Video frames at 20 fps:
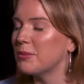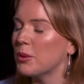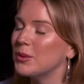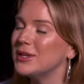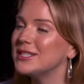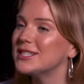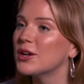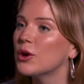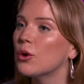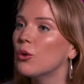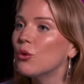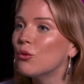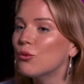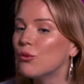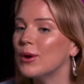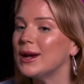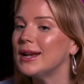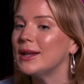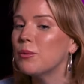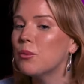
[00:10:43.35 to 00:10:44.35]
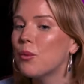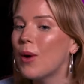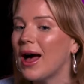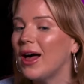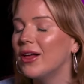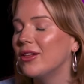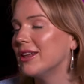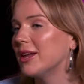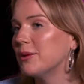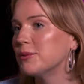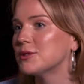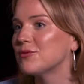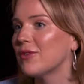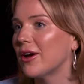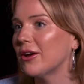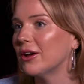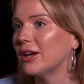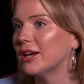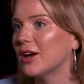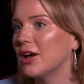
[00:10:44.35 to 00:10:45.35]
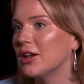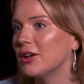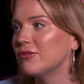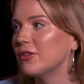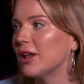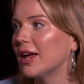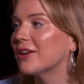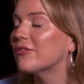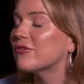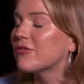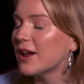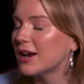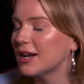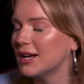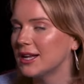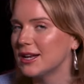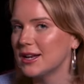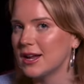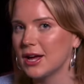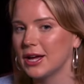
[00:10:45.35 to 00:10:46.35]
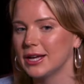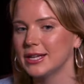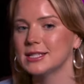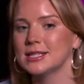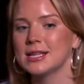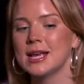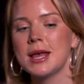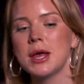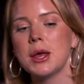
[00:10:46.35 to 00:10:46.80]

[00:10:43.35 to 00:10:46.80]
and we did it all really well, and it was very kind of like friendly and nice.